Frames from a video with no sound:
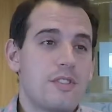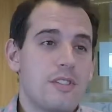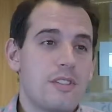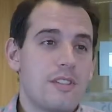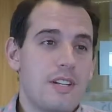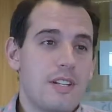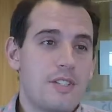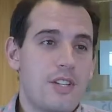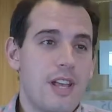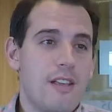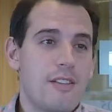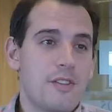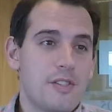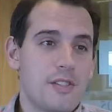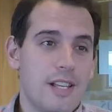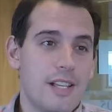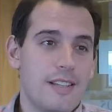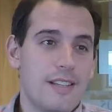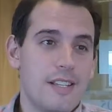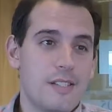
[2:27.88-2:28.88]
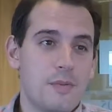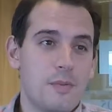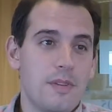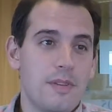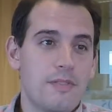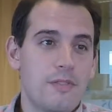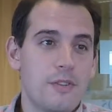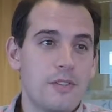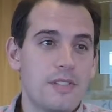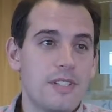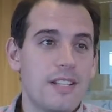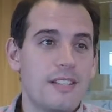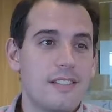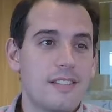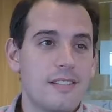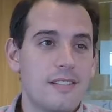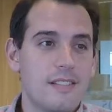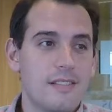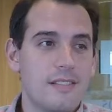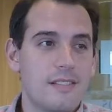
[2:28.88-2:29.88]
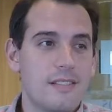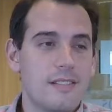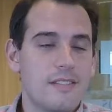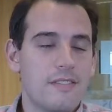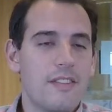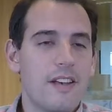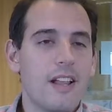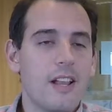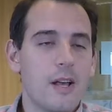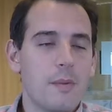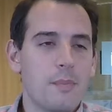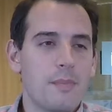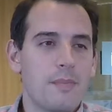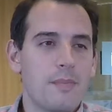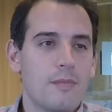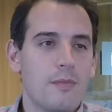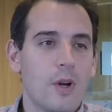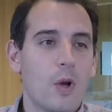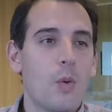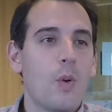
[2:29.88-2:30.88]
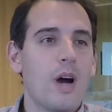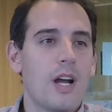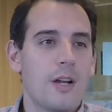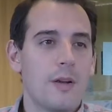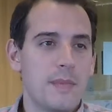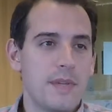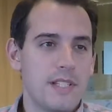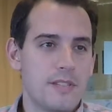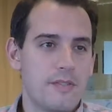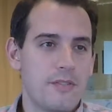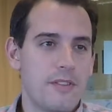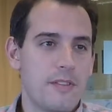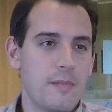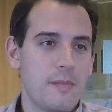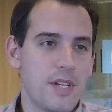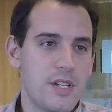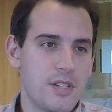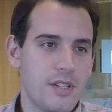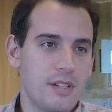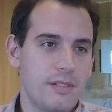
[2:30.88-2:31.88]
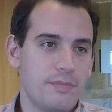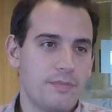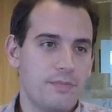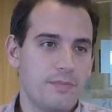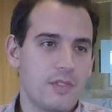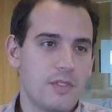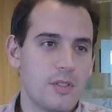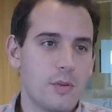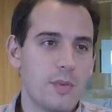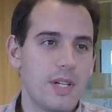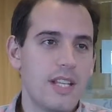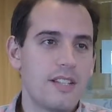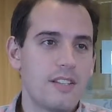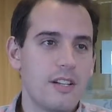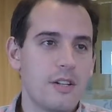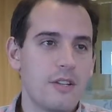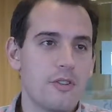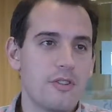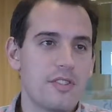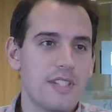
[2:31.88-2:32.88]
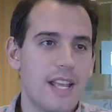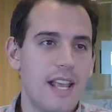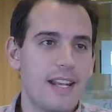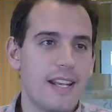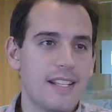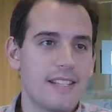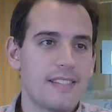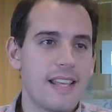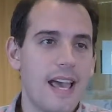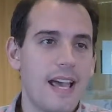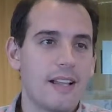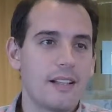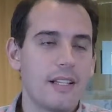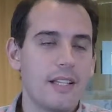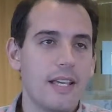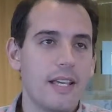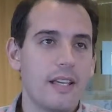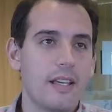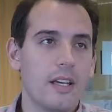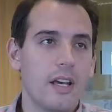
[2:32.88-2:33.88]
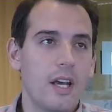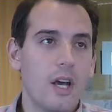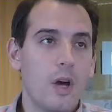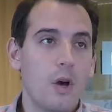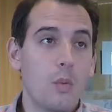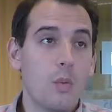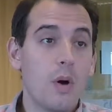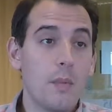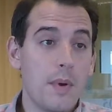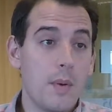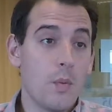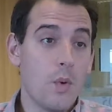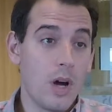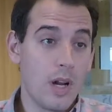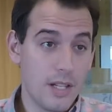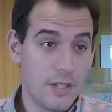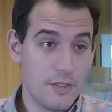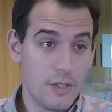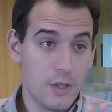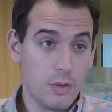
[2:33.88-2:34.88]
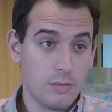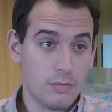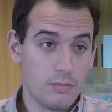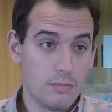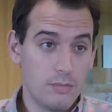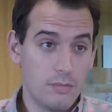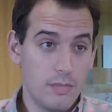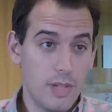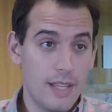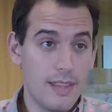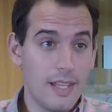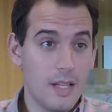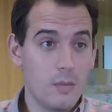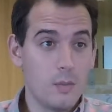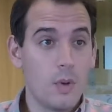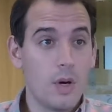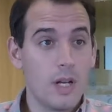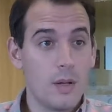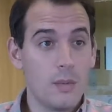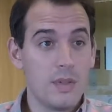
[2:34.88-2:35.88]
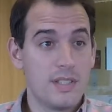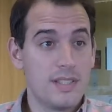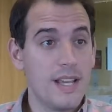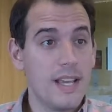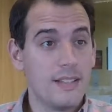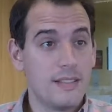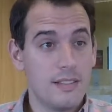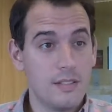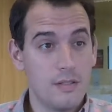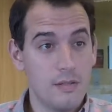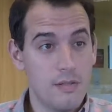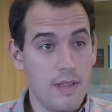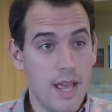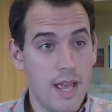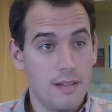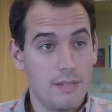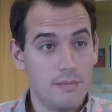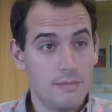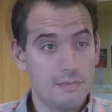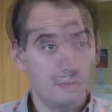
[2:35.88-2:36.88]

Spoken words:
a challenge like this, we first need to develop requirements for the mission. So we need to understand exactly what we want to do and then what it would take to do that.